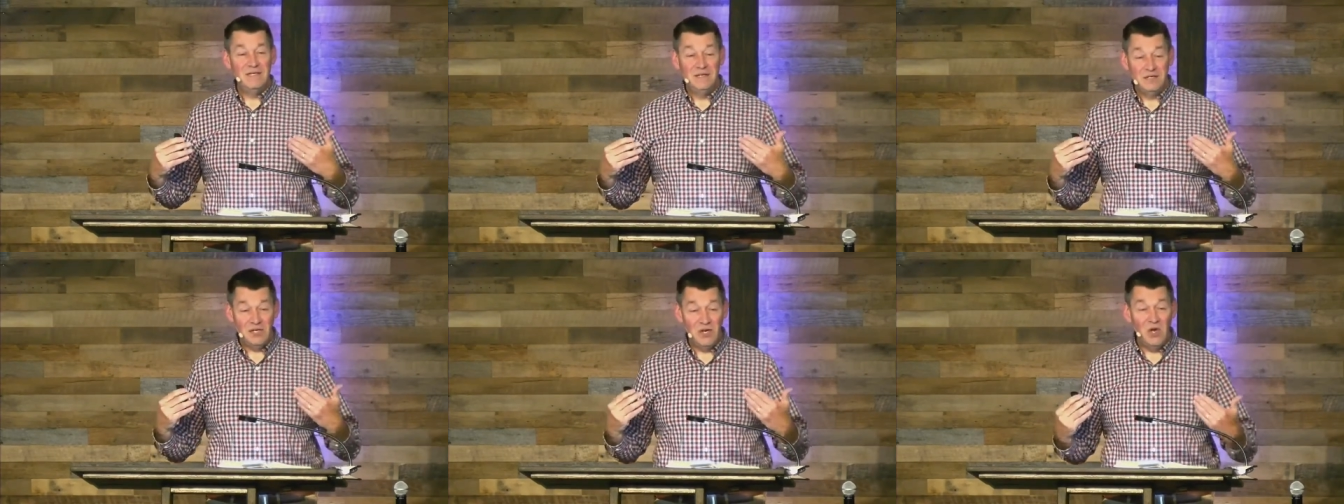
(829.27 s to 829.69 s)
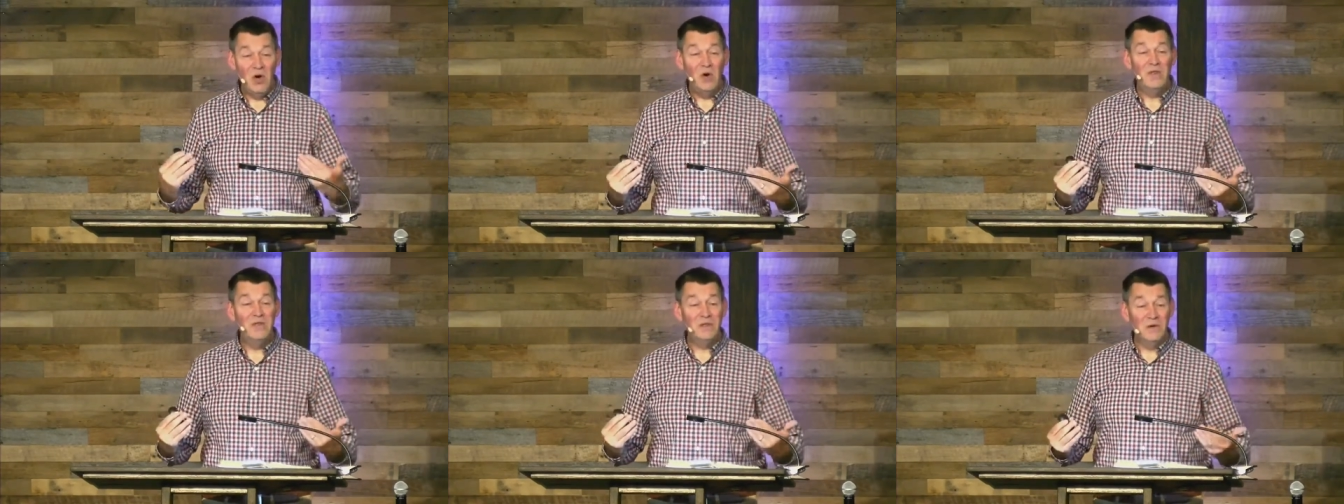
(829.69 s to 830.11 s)
to
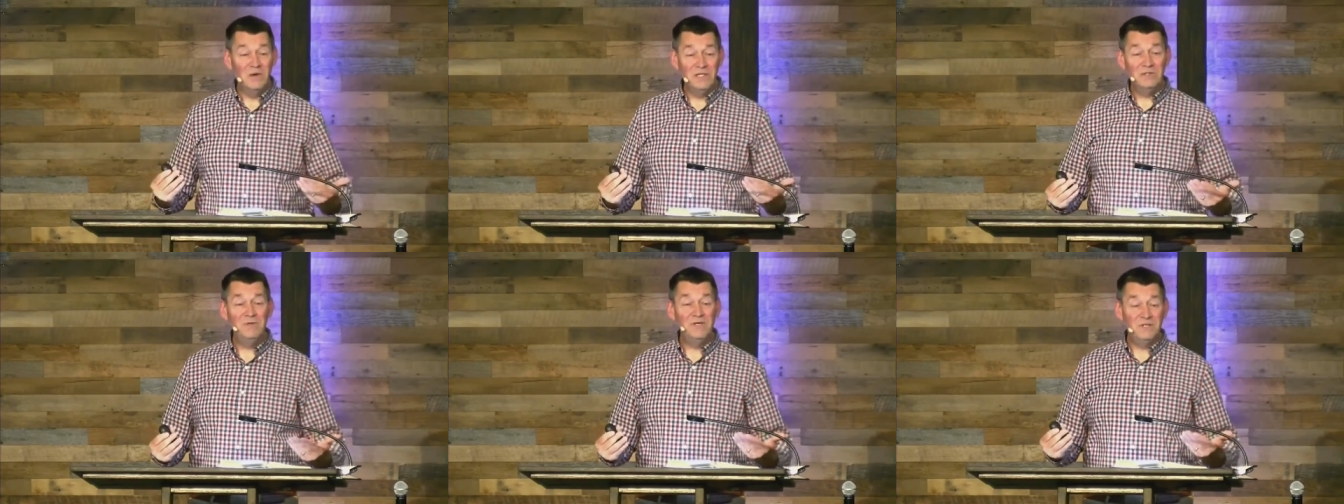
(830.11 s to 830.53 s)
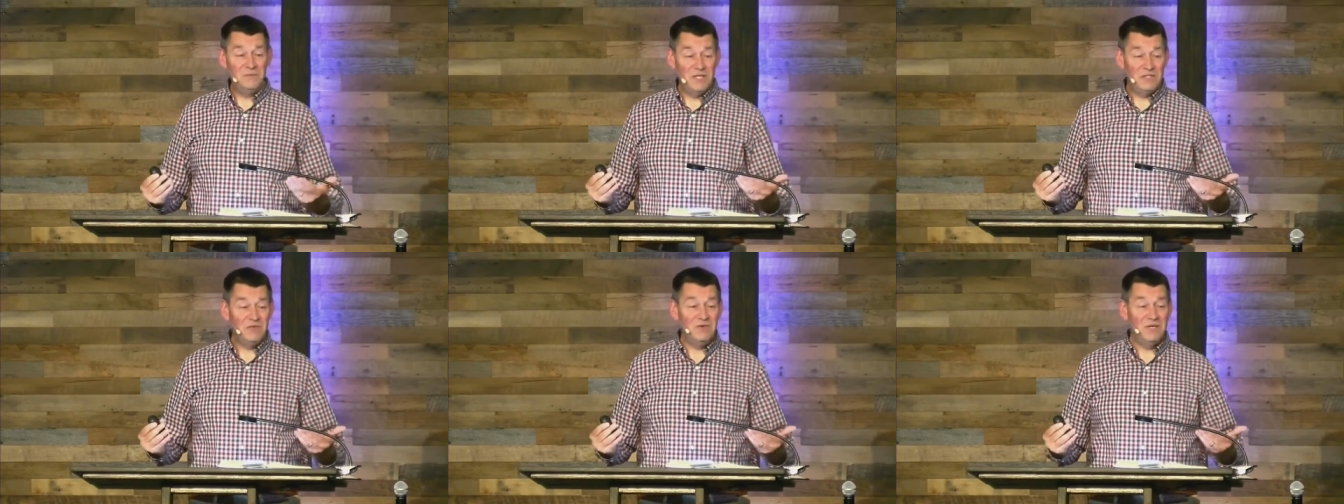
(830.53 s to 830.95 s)
know that the Holy Spirit
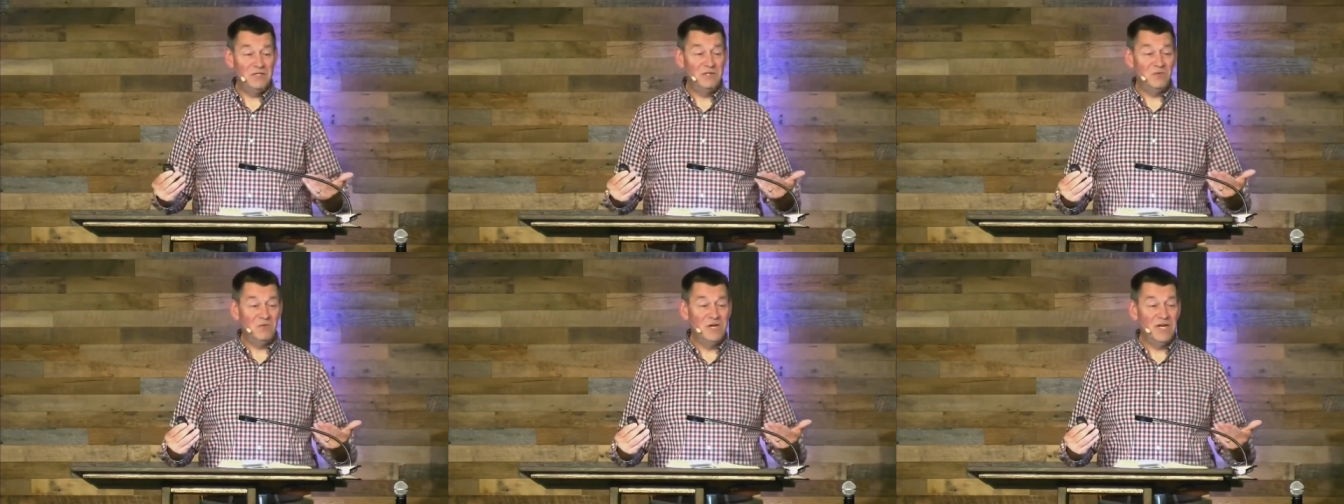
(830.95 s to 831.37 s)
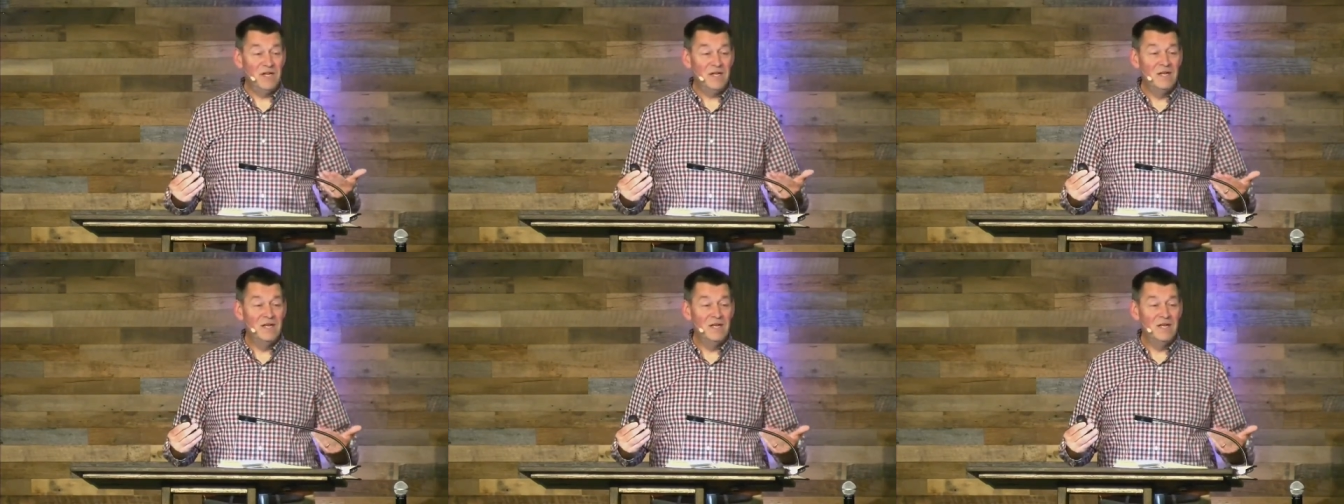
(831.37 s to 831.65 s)
speaks to us as well.